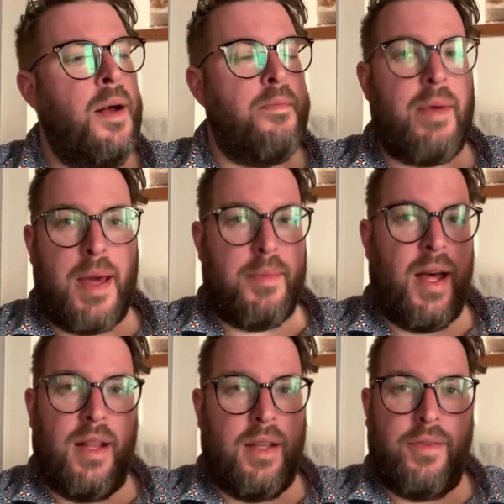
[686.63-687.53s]
maybe
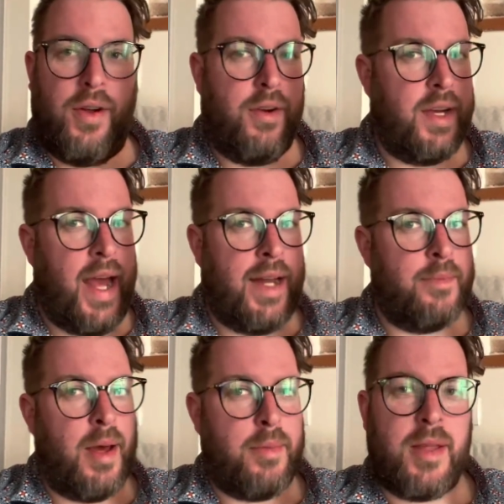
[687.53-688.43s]
I'll love her again and
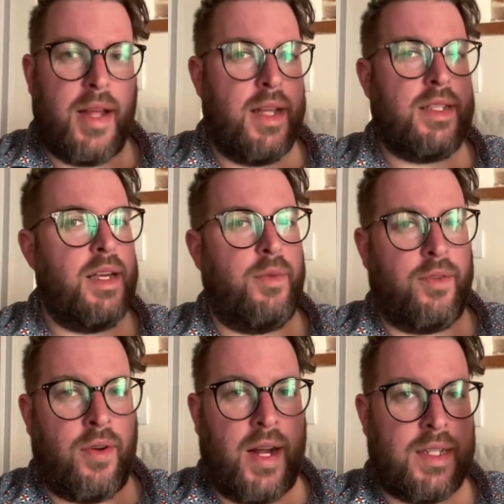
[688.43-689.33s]
maybe that's it, we've
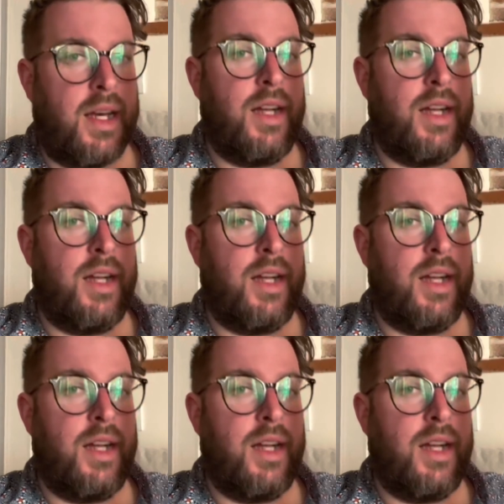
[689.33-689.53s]
cracked it.